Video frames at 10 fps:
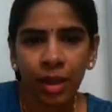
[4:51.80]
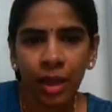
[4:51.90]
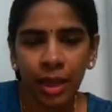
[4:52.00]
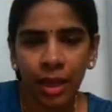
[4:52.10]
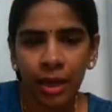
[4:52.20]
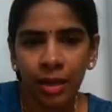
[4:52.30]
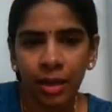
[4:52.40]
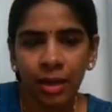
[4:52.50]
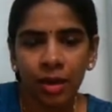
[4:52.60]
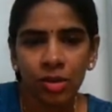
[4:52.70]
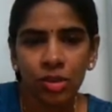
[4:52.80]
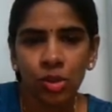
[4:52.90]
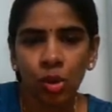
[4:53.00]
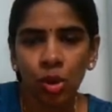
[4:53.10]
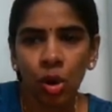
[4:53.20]
air,
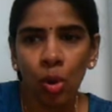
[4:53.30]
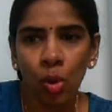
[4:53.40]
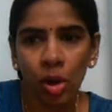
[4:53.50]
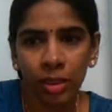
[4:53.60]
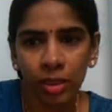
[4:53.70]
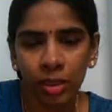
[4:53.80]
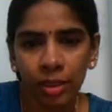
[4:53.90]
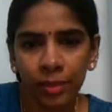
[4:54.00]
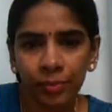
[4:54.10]
soda, water.